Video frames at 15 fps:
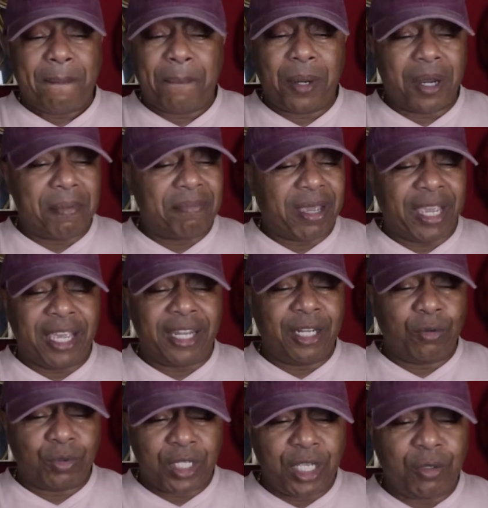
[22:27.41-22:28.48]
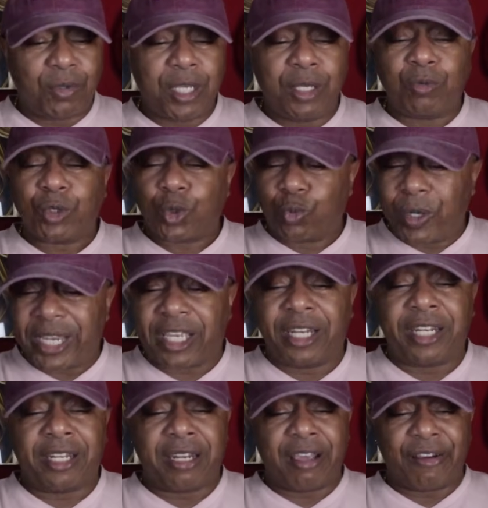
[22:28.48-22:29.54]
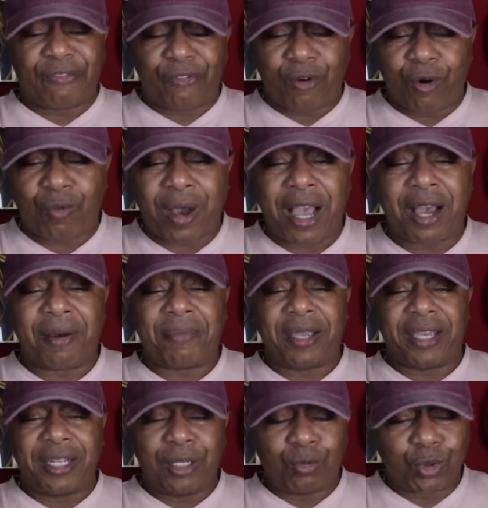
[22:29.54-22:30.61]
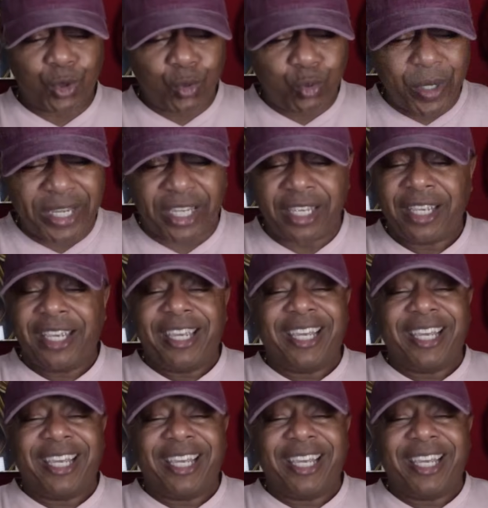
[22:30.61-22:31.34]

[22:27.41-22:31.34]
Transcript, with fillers: But man, it, it, it was wicked in there for a while, man. It was wicked.